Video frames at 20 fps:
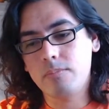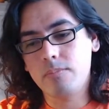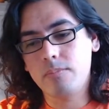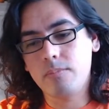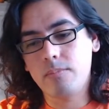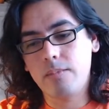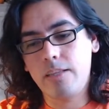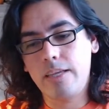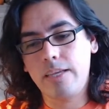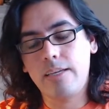
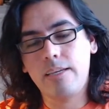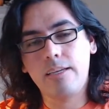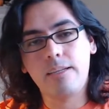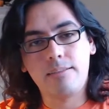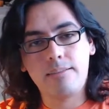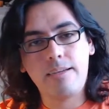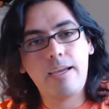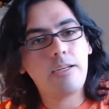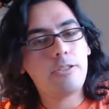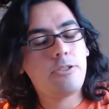Like,
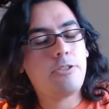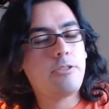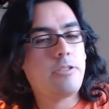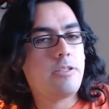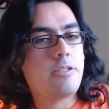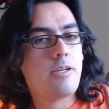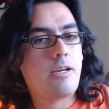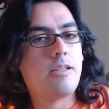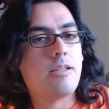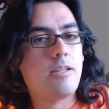it's actually
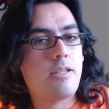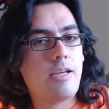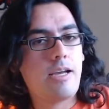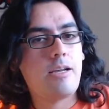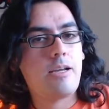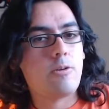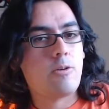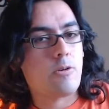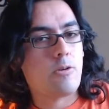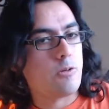not
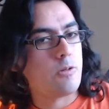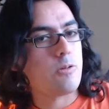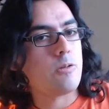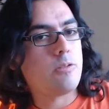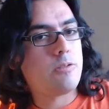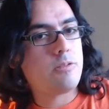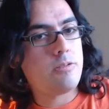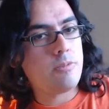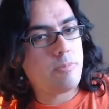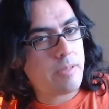that
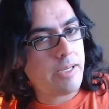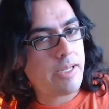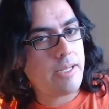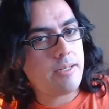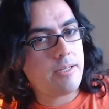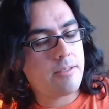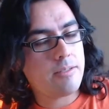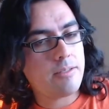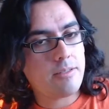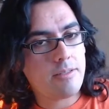hard to paint.
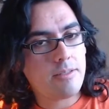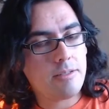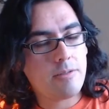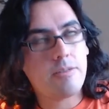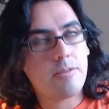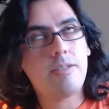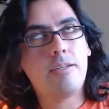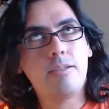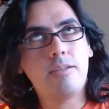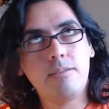Like, there
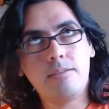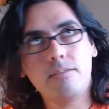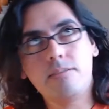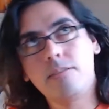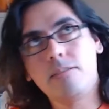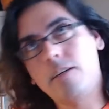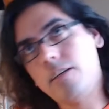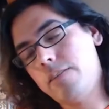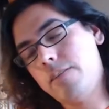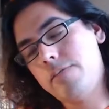is a
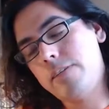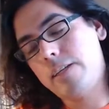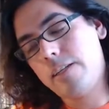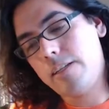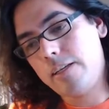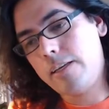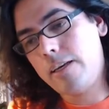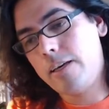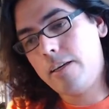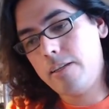ton of
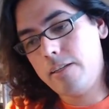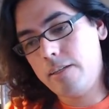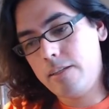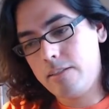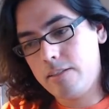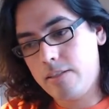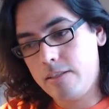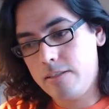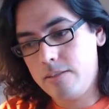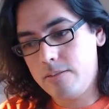technicality and
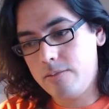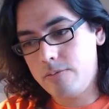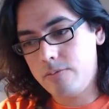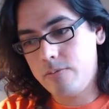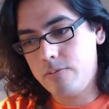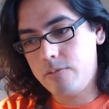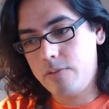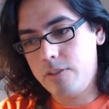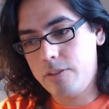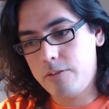tons
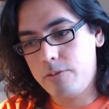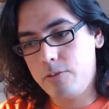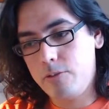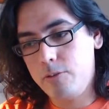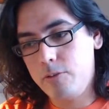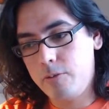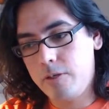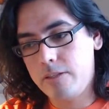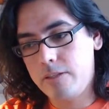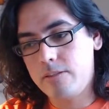of,
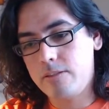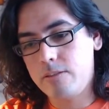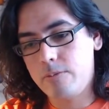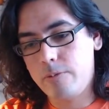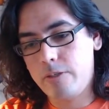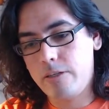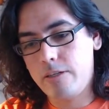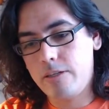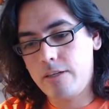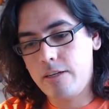nuance and
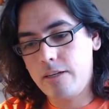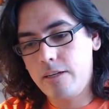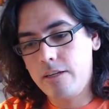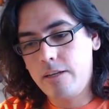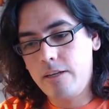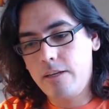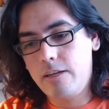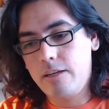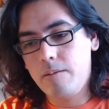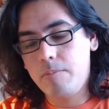whatnot,
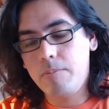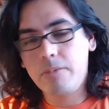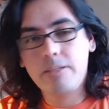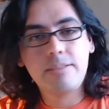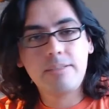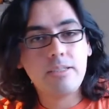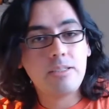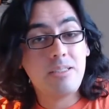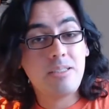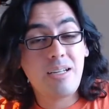but it's
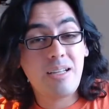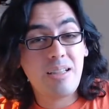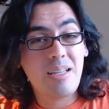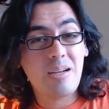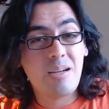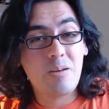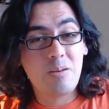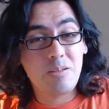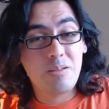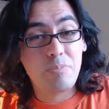actually not that
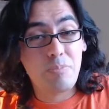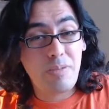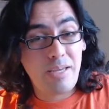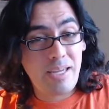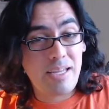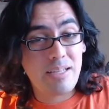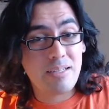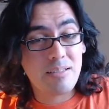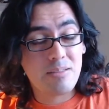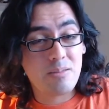hard to
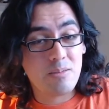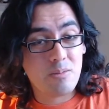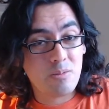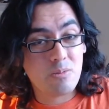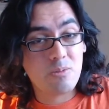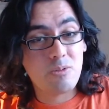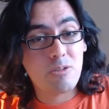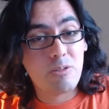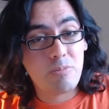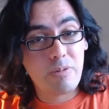paint, so don't
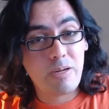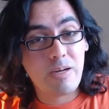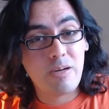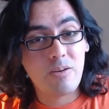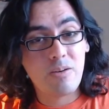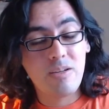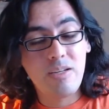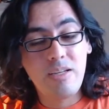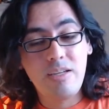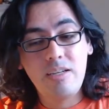trip out.